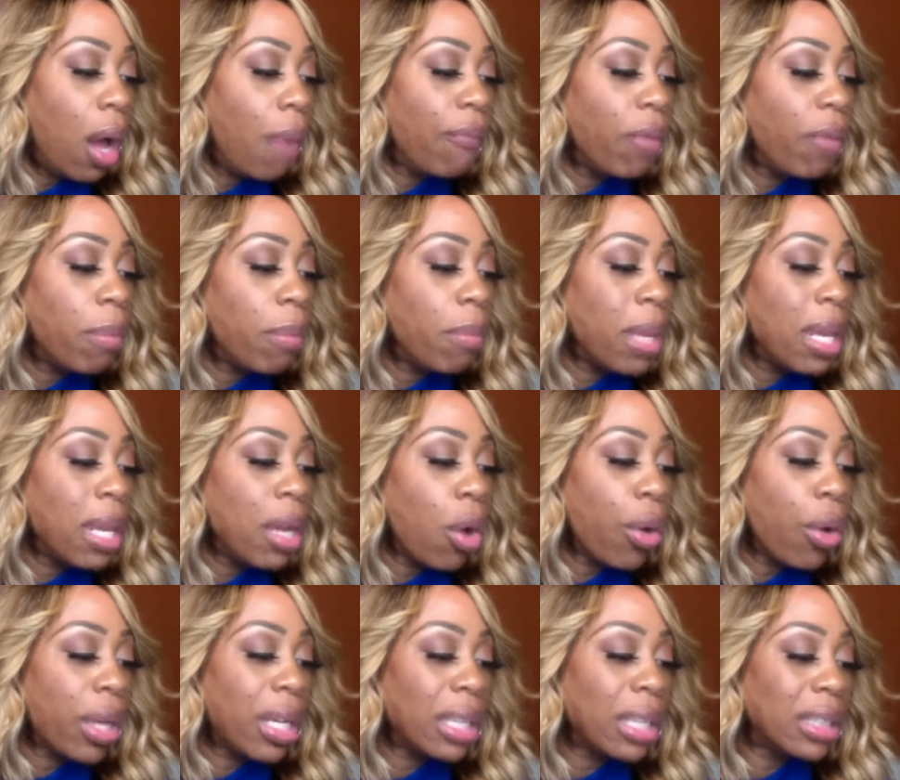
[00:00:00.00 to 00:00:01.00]
for media
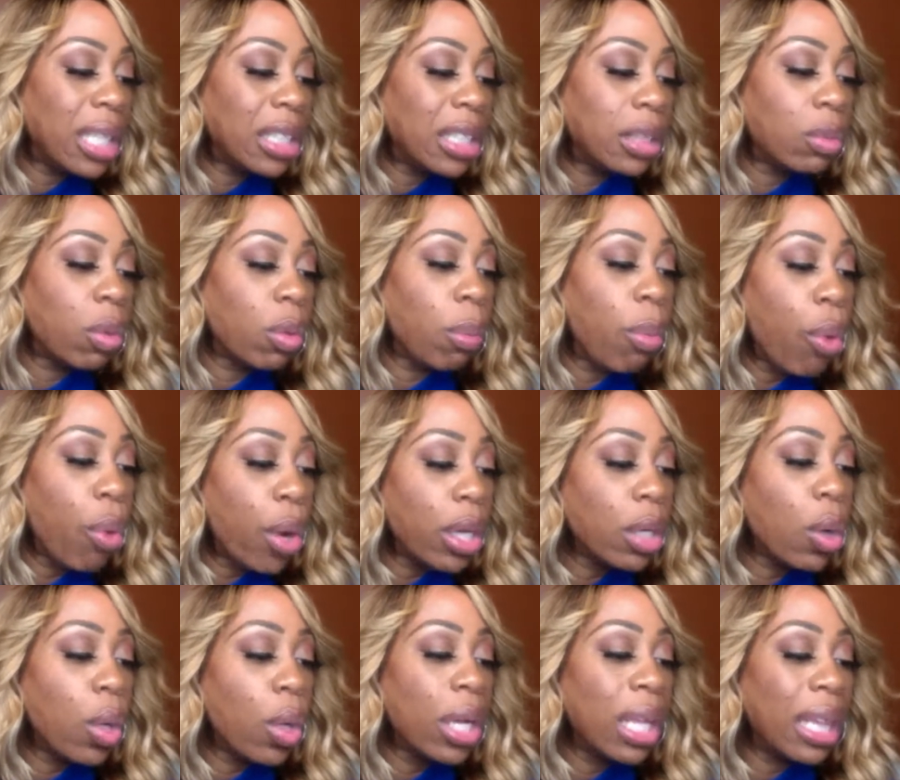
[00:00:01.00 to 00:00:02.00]
organizations reporting
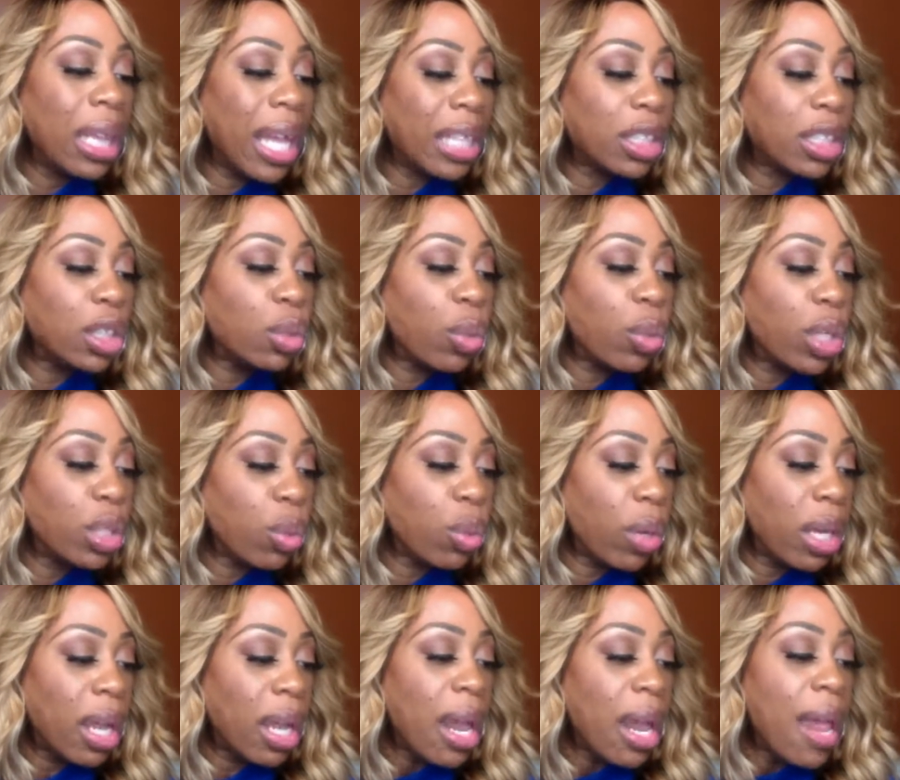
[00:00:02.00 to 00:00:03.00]
on election
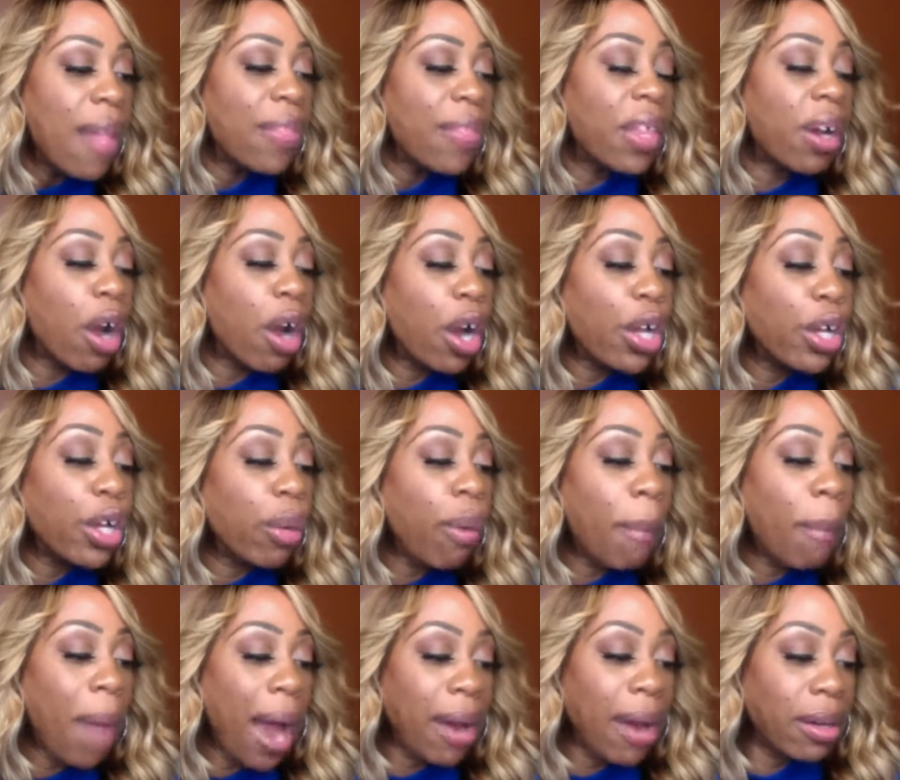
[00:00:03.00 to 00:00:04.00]
2020 that are good
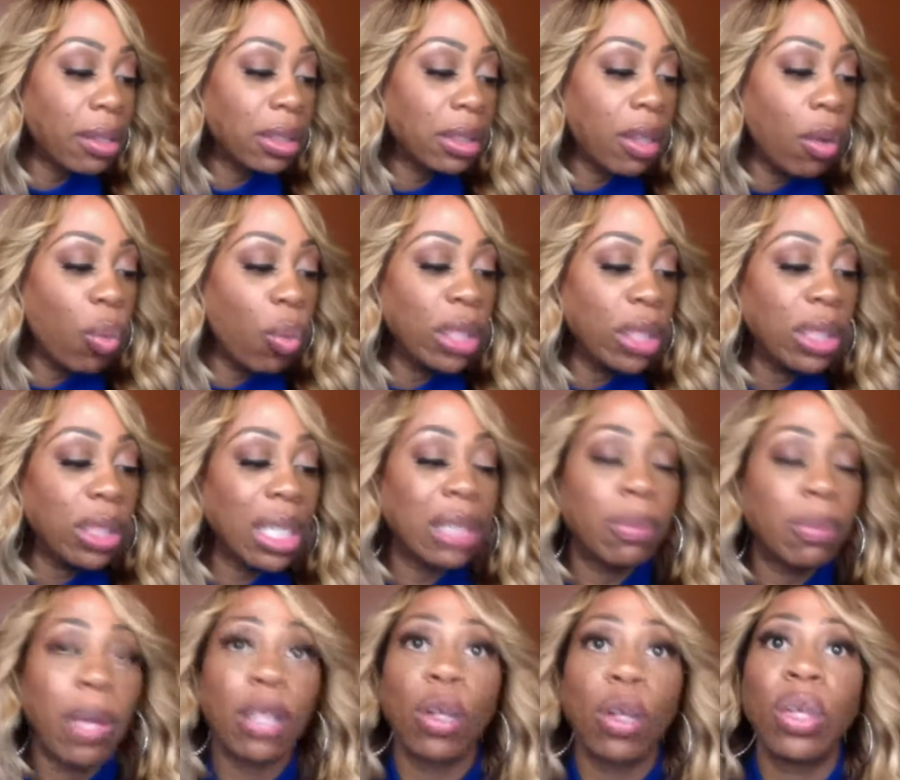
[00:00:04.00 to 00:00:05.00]
reminders of what to
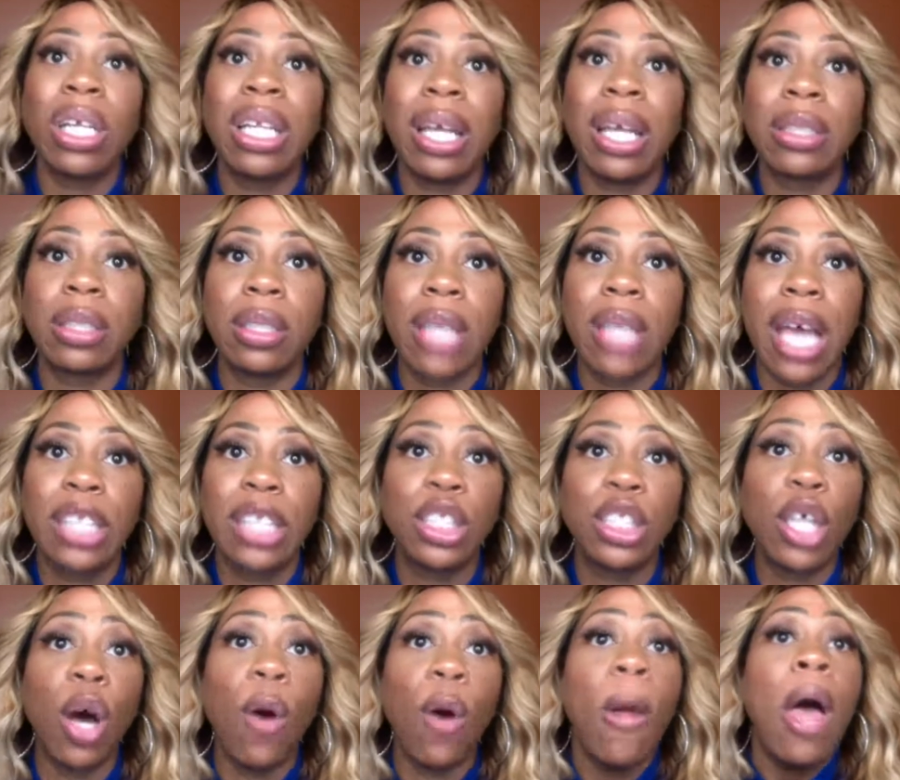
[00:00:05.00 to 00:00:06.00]
expect on election day.
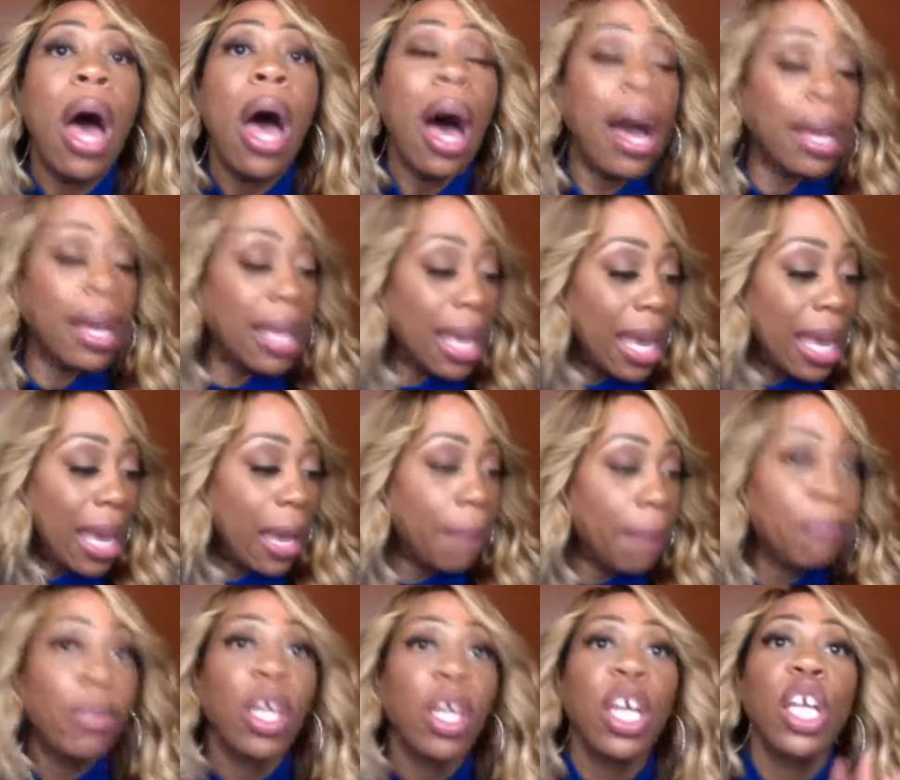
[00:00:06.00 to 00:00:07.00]
So again,
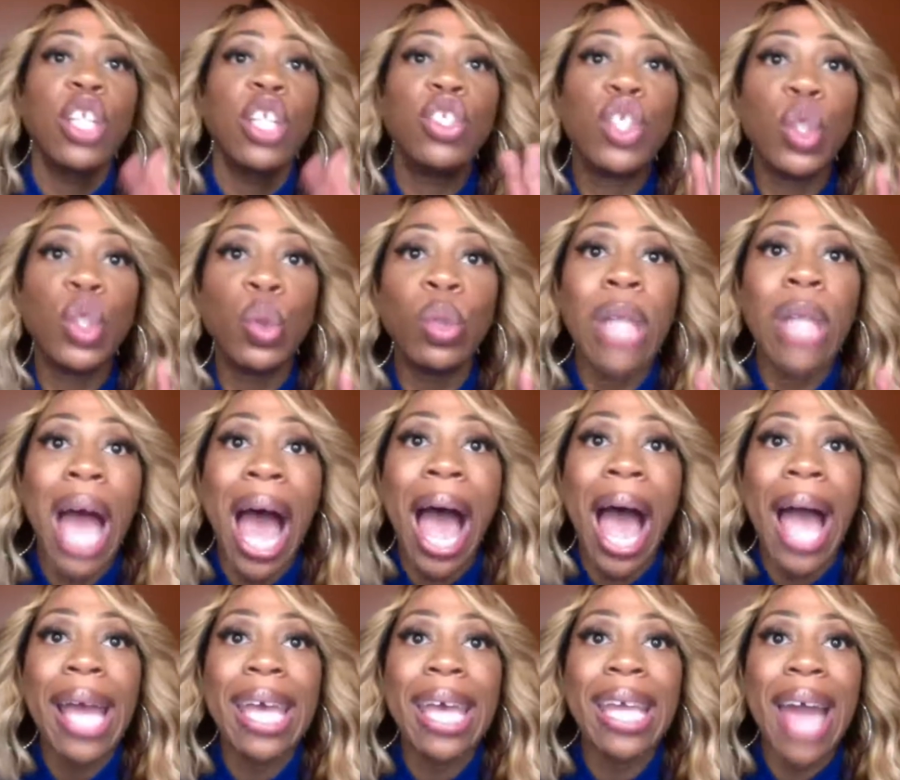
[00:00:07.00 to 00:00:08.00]
do
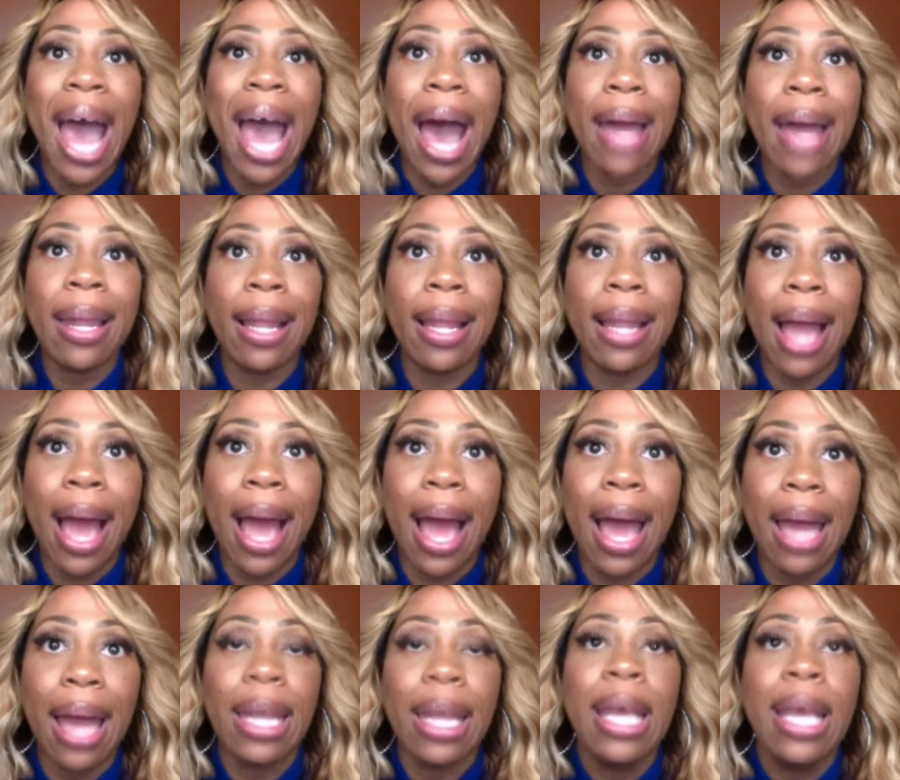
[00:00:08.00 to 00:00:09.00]
not get out of line.